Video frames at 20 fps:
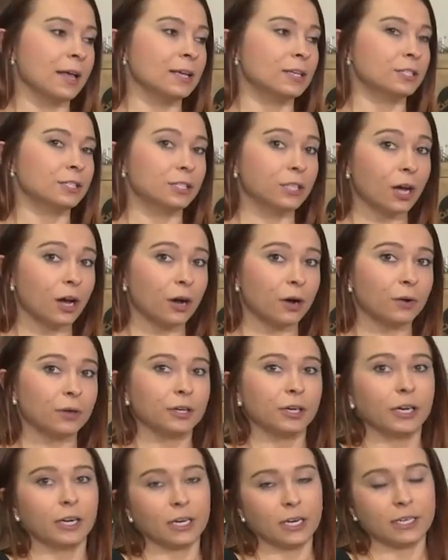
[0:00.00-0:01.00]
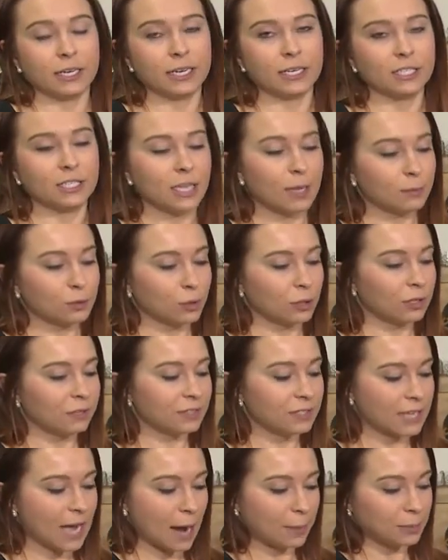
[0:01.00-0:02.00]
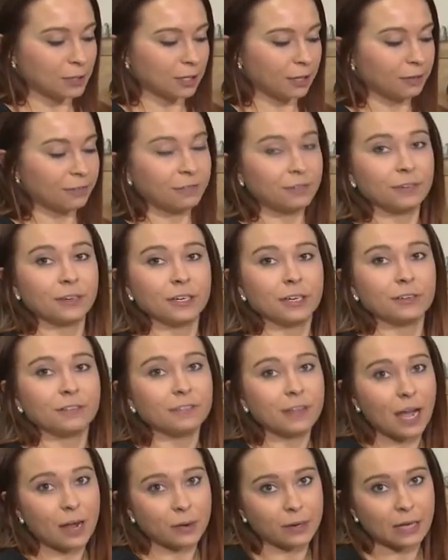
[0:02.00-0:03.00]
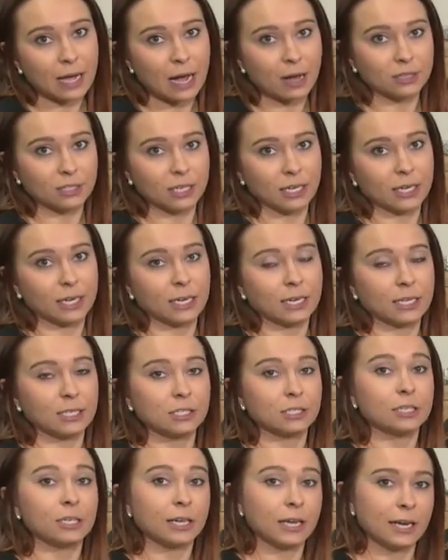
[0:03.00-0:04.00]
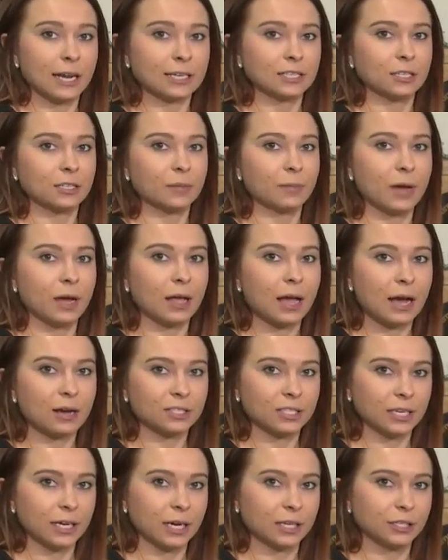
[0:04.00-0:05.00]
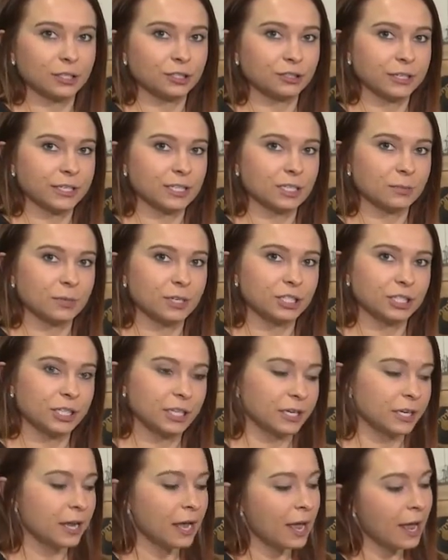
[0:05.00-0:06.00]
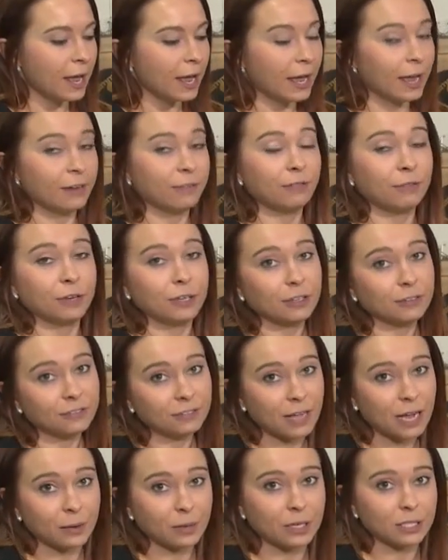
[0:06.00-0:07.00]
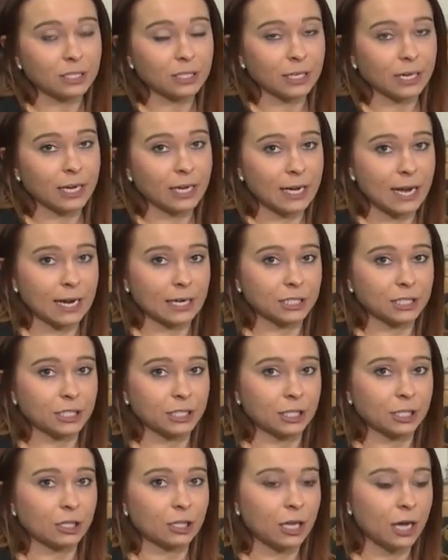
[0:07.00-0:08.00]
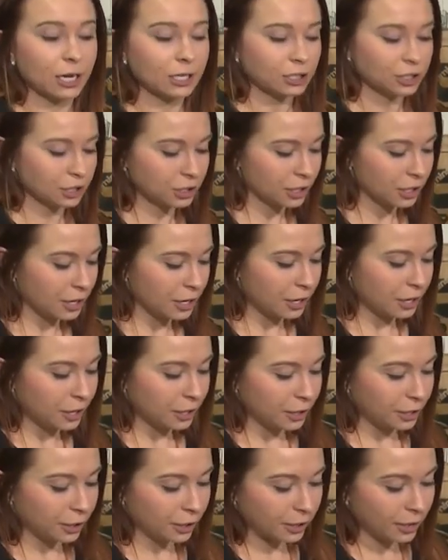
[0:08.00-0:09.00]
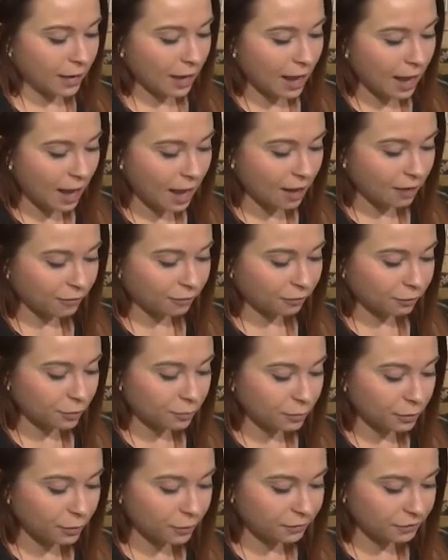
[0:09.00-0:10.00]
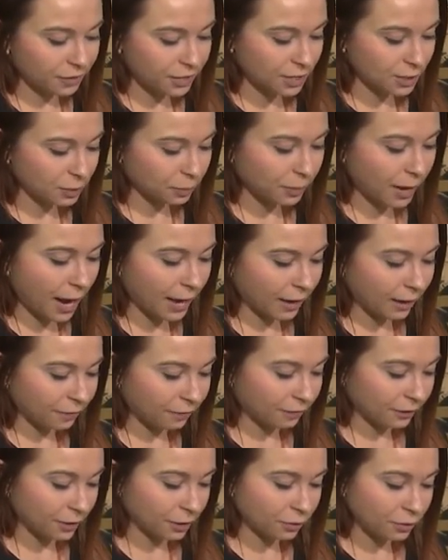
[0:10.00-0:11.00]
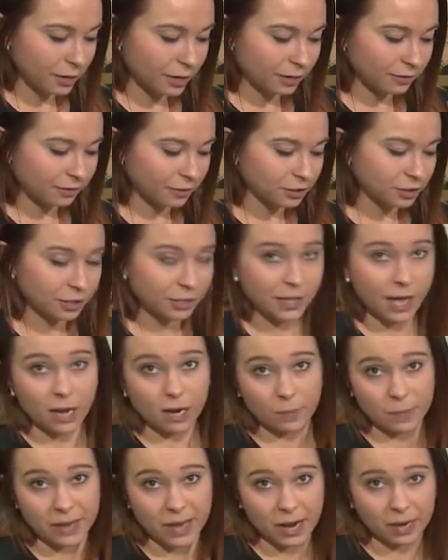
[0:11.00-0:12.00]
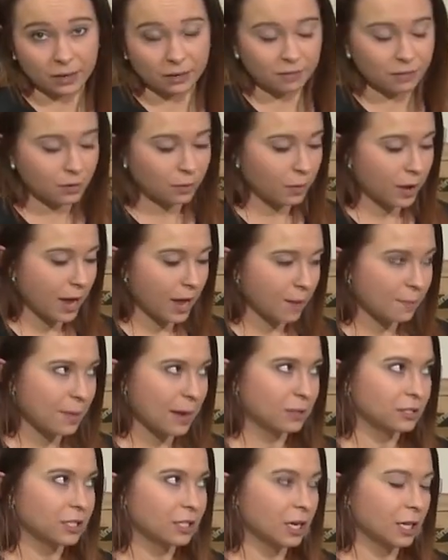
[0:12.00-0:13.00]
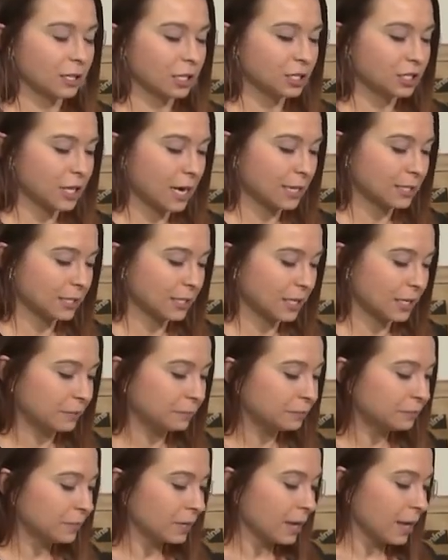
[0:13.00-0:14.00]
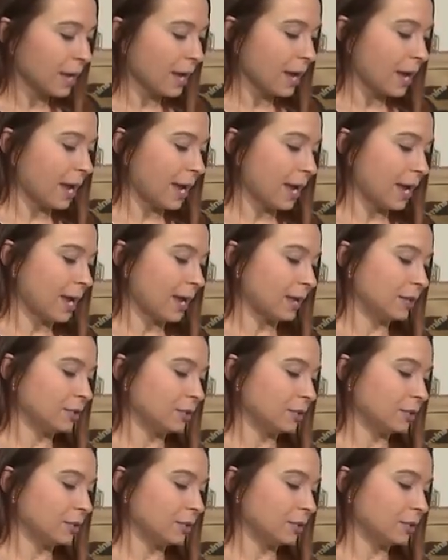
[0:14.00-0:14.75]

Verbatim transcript: So you're going to need some sort of adapter for your flywheel housing con to connect to the bell housing on your transmission and for your flywheel to connect to your clutch. You're going to have removed this bracket for your oil filter. That'll be out of the way, mounted on the chassis and